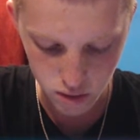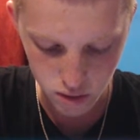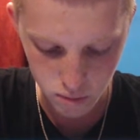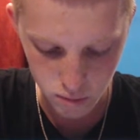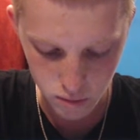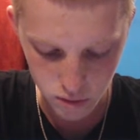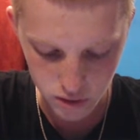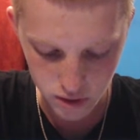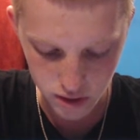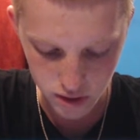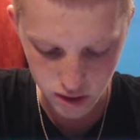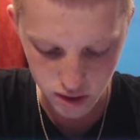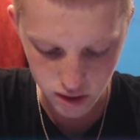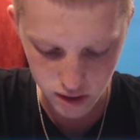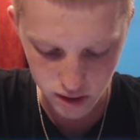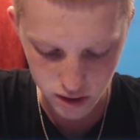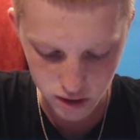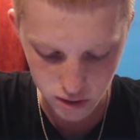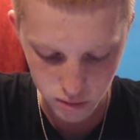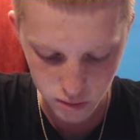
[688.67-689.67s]
Hopefully this
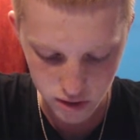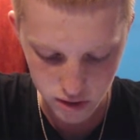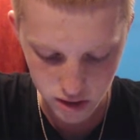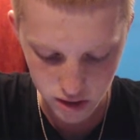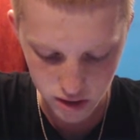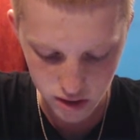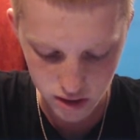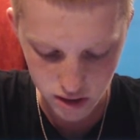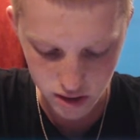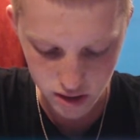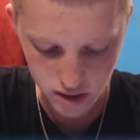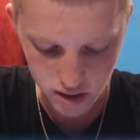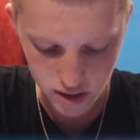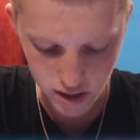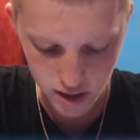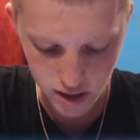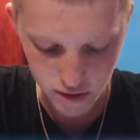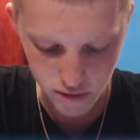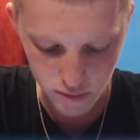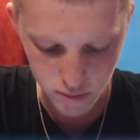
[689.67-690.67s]
Electro Wizard could
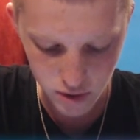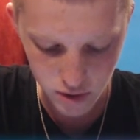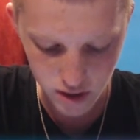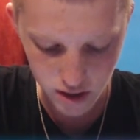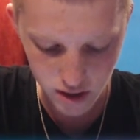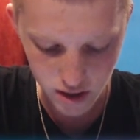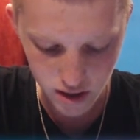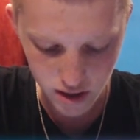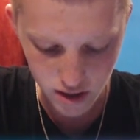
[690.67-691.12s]
save me.